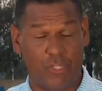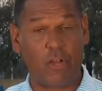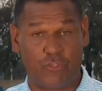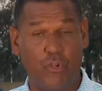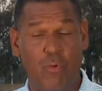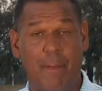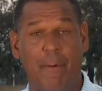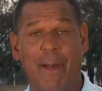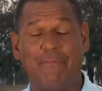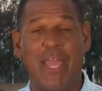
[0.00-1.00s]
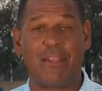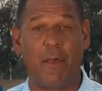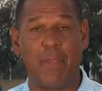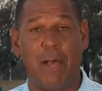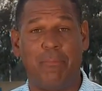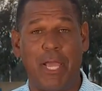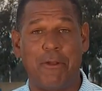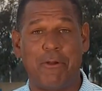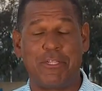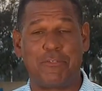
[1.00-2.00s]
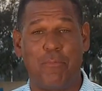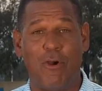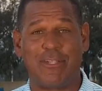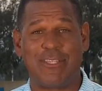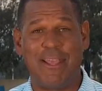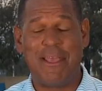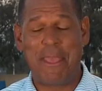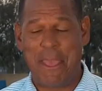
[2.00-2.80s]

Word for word: we'll talk to him about that coming up later in sports.